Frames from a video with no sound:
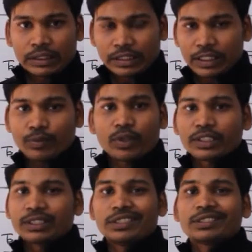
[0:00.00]
keep
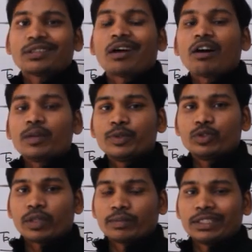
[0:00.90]
watching this all
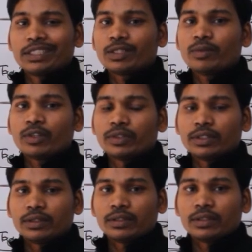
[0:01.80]
video of the JK
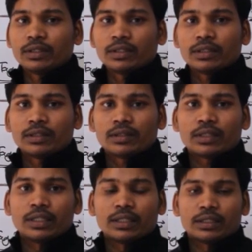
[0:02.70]
Biology,
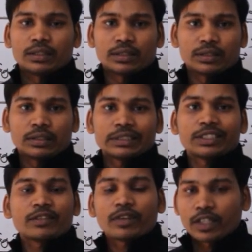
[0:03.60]
and
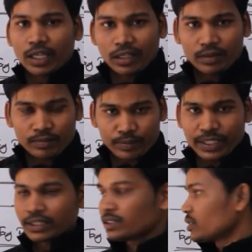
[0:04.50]
share for your
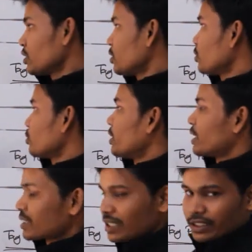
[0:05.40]
friends to
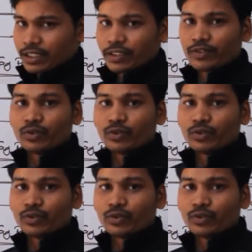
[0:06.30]
that lecture if